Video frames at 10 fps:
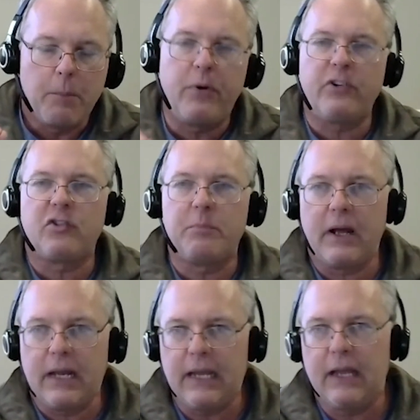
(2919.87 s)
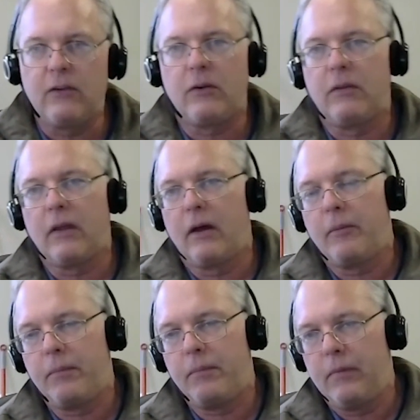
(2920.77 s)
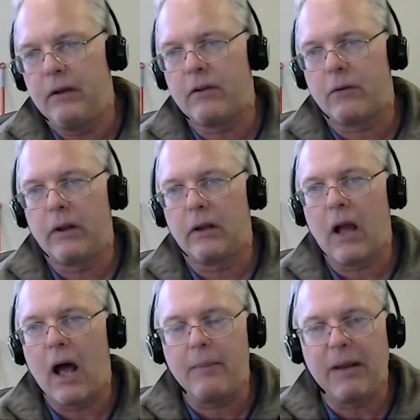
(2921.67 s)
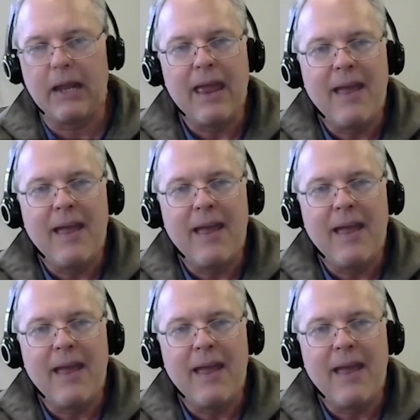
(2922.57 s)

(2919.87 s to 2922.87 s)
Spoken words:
push money into the real economy.